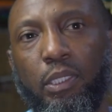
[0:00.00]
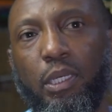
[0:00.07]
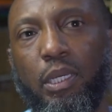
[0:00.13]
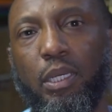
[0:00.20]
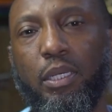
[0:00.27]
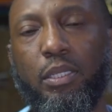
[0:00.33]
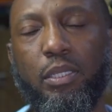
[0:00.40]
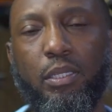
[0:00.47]

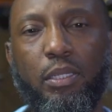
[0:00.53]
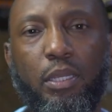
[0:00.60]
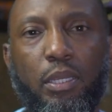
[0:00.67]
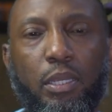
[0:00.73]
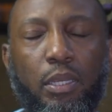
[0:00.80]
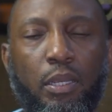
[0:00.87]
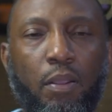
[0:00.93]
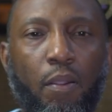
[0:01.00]
is
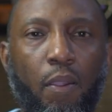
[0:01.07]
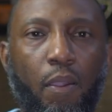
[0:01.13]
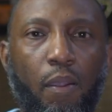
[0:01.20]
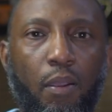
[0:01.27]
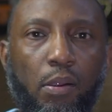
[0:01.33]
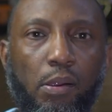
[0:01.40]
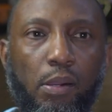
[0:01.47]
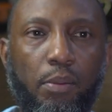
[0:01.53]
the
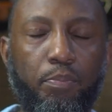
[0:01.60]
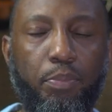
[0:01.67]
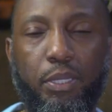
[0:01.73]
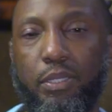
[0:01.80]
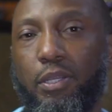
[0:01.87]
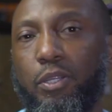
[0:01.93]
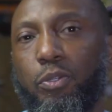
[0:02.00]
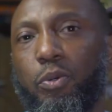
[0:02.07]

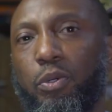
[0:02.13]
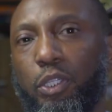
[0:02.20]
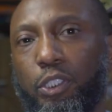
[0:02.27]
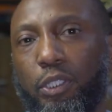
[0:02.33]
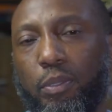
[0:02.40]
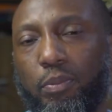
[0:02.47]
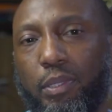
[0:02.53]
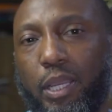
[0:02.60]
business
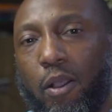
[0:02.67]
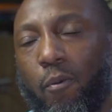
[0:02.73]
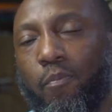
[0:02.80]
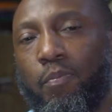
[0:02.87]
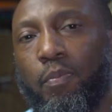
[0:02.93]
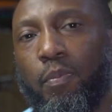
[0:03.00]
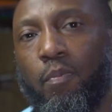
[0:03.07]
ownership. Now,